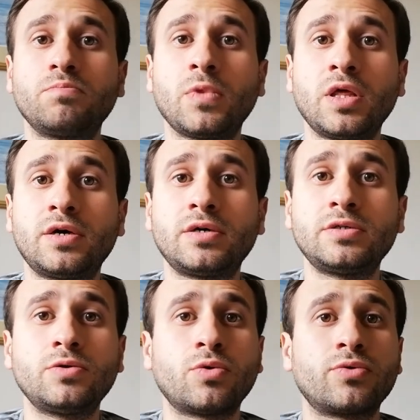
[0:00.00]

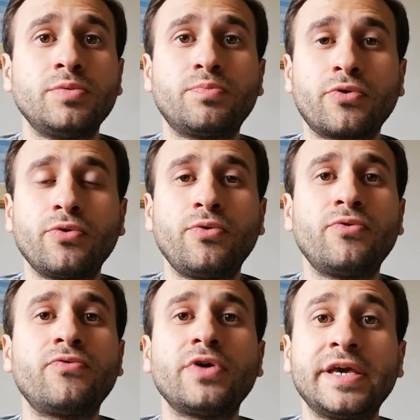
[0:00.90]
learn or
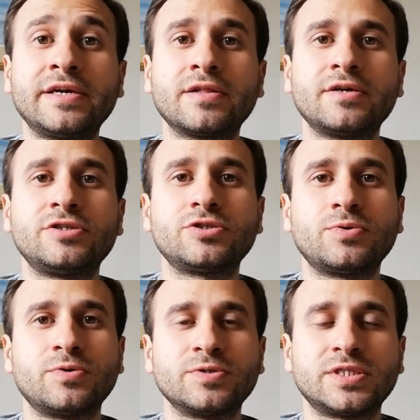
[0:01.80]
improve English
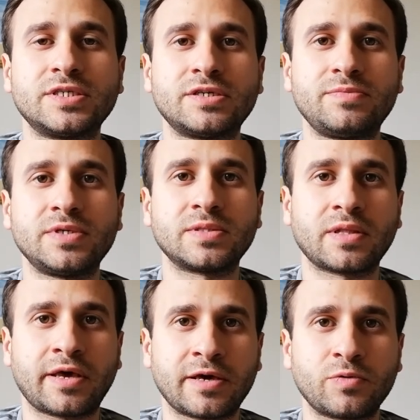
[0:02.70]
or Serbian
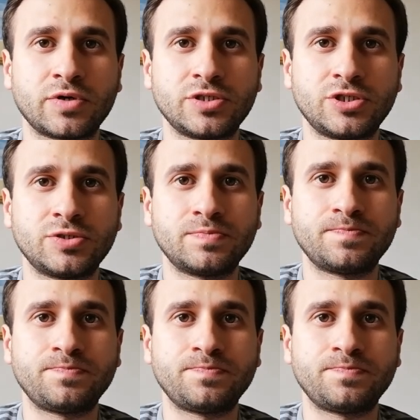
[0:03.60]
language.